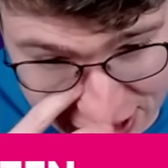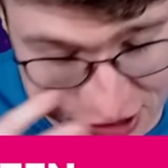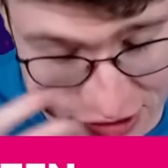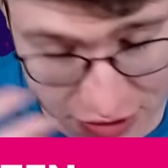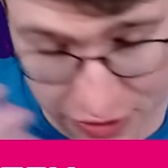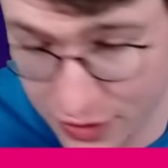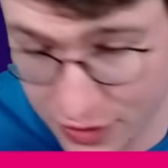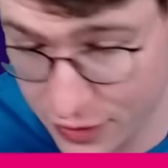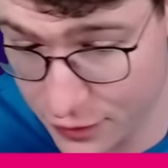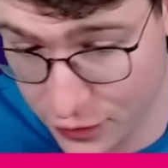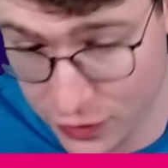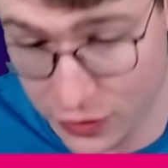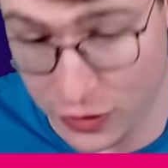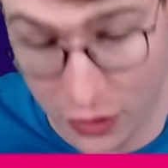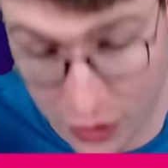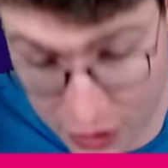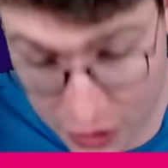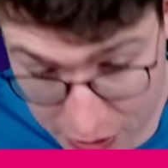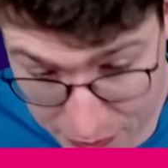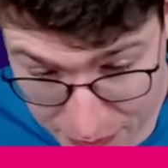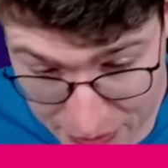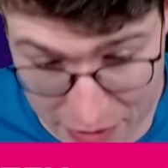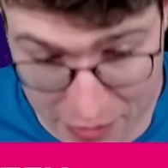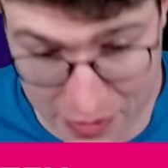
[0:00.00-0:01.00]
gonna go for log on
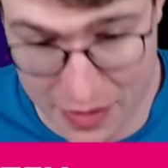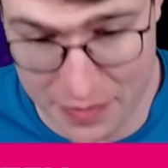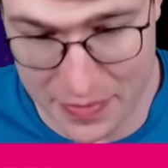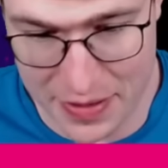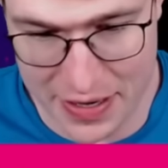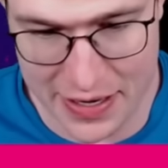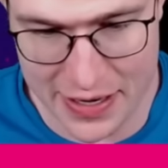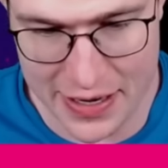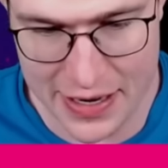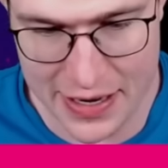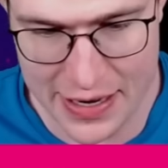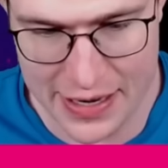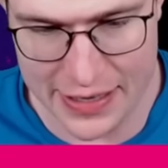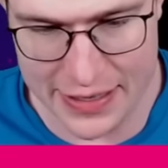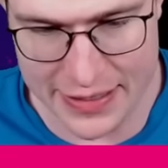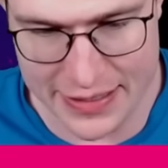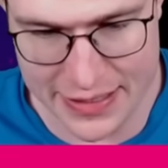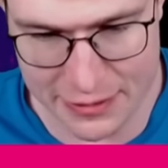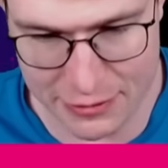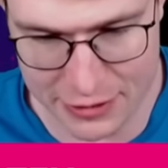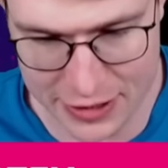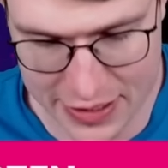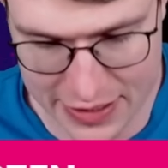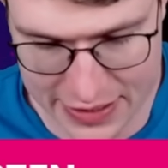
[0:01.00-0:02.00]
the barrel, I mean. Let's
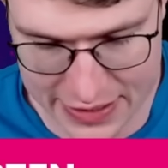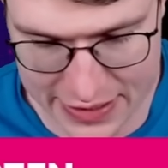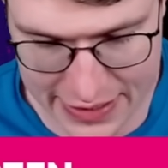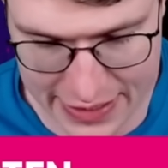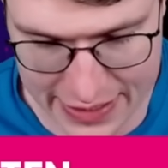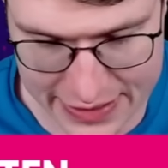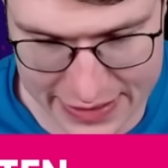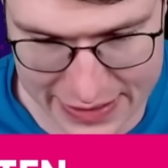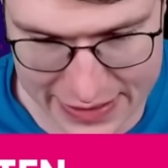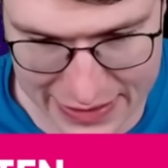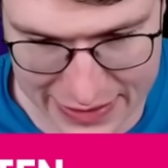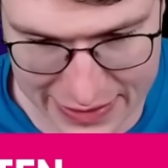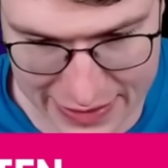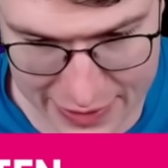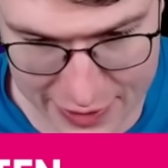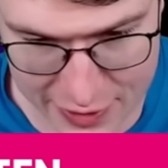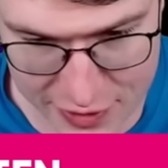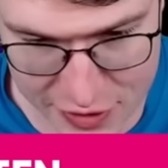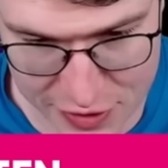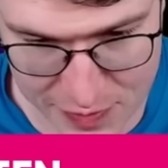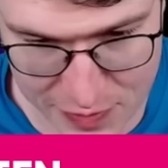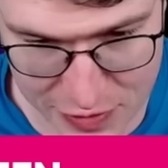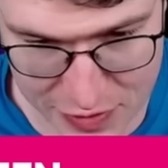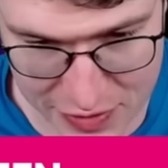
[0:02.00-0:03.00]
see what he does against the
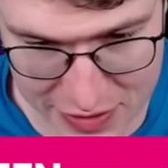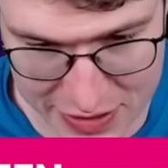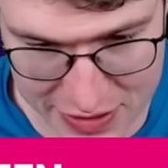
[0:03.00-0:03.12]
Electus Bird. He